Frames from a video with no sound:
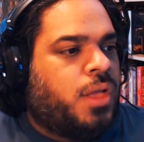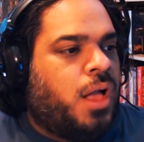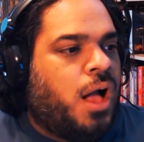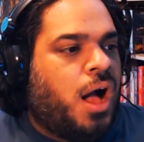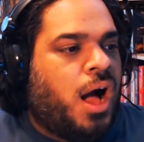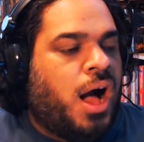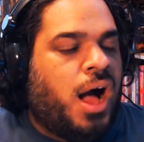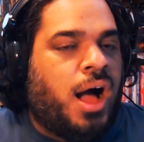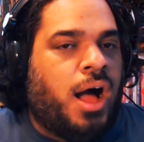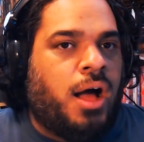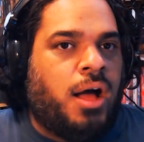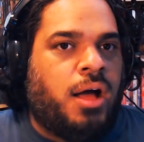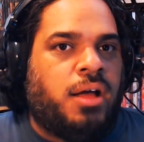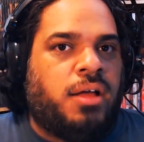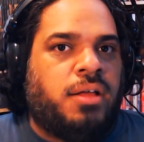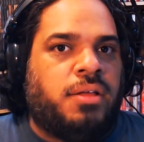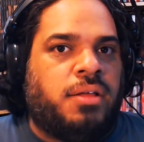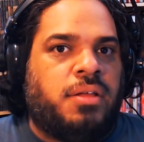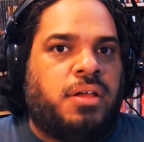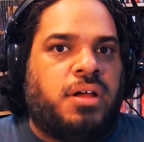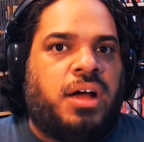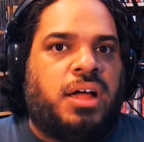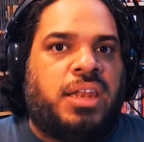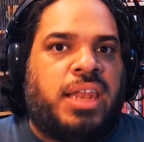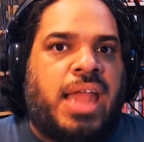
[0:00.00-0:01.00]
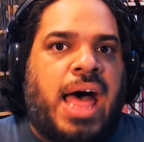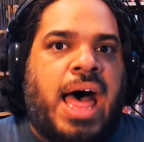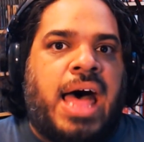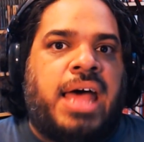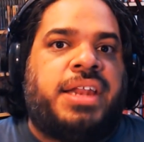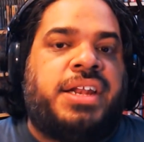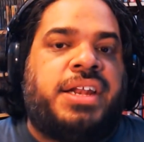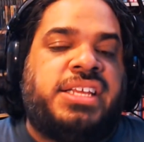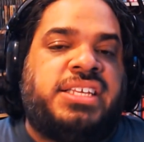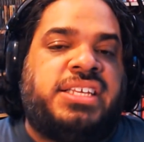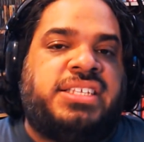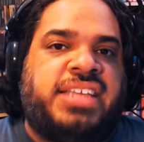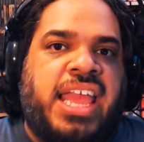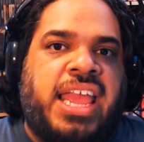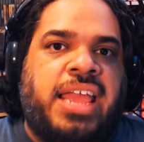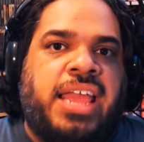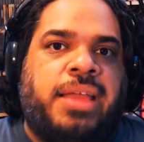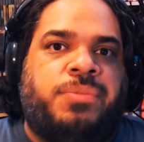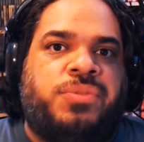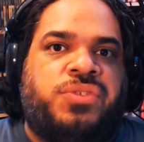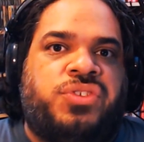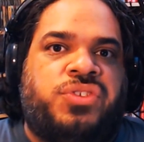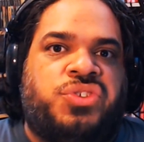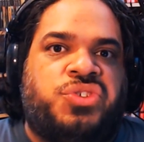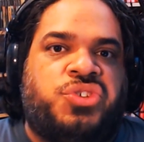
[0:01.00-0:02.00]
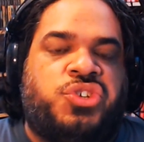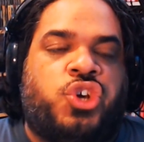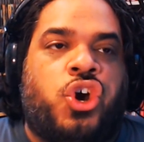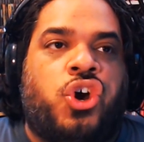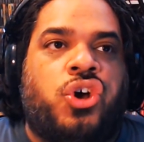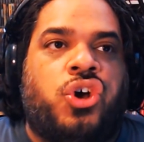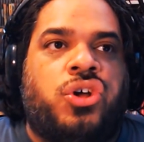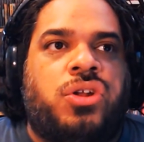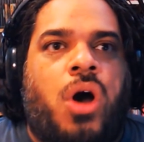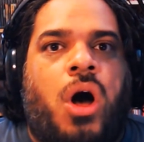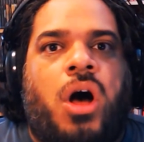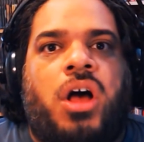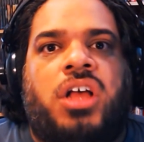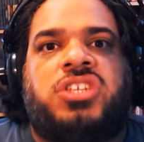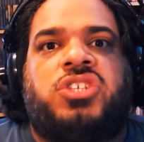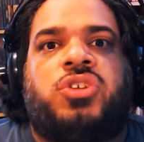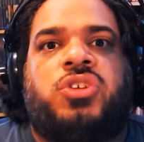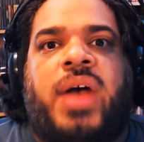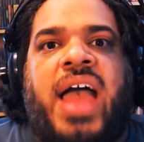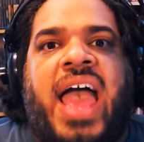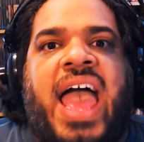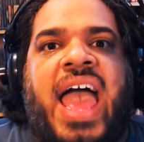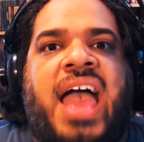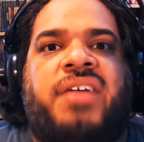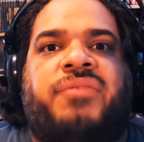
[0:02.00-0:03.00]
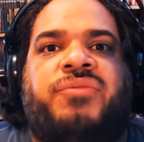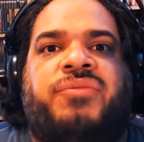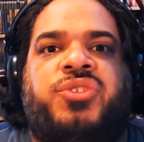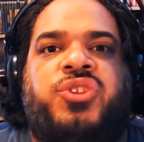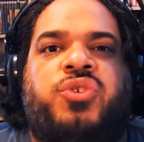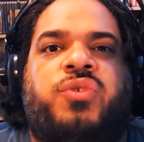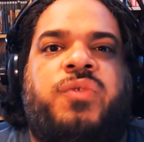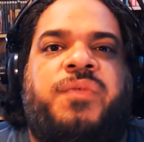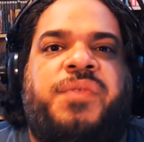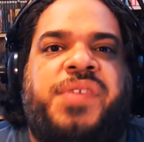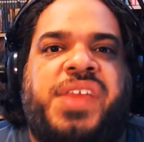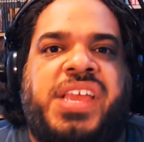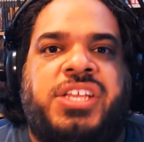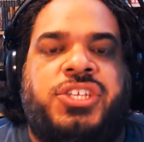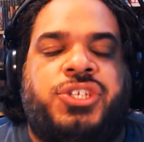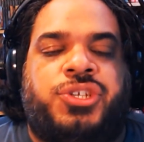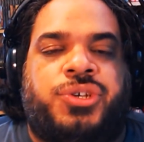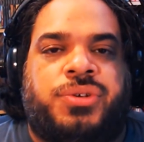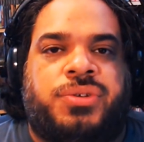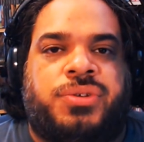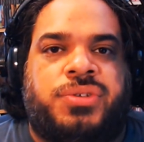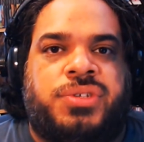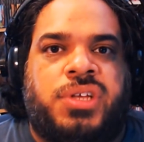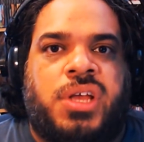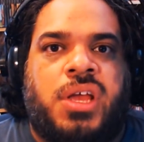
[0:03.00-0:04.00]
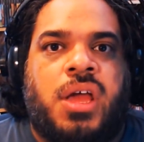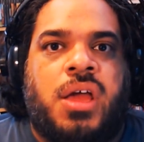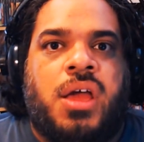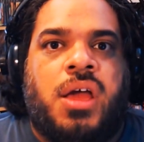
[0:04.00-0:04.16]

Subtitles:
A lot of these games could also have new features.